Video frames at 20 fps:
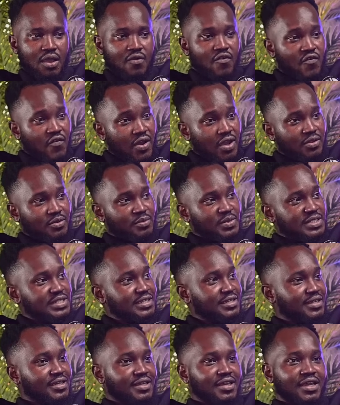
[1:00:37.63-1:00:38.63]
Fuado, me
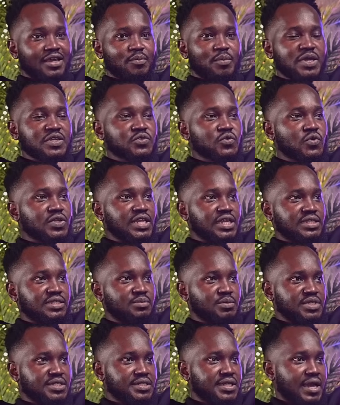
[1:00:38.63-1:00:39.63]
say, let's go the
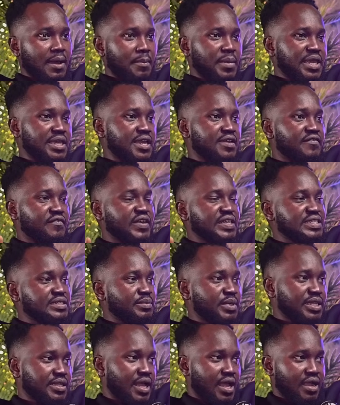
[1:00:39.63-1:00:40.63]
DMC can be
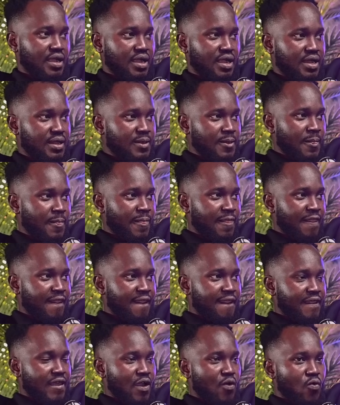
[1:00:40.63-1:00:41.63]
investment kaka.
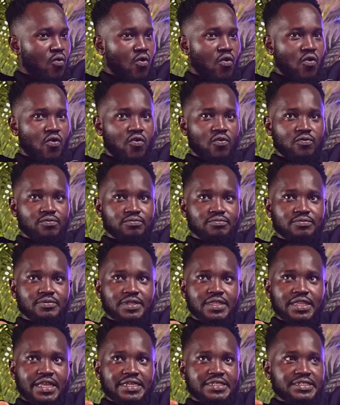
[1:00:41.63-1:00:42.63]
Oh,
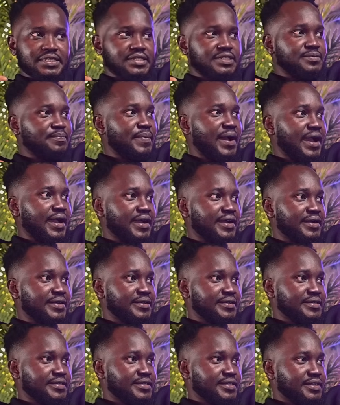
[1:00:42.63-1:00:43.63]
legit bank.
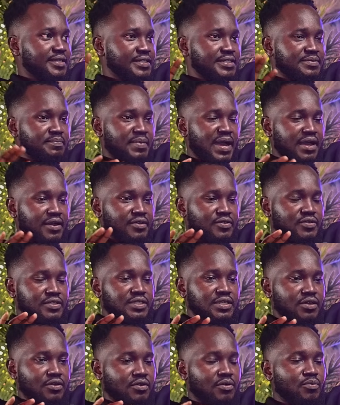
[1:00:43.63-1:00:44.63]
The bank no
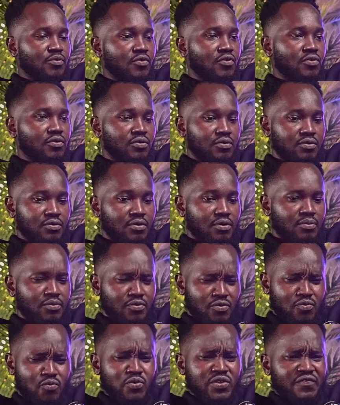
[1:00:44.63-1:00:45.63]
there, or more
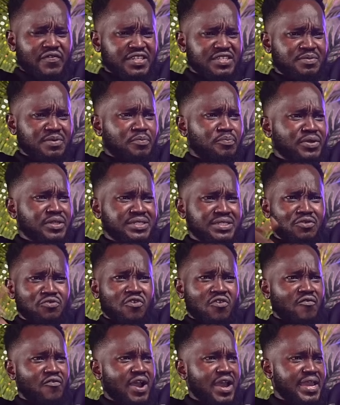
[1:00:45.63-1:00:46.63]
investment policy. And
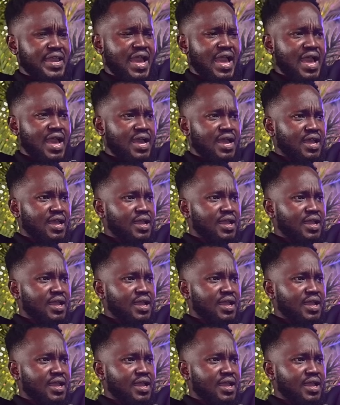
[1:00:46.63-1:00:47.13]
kwaya.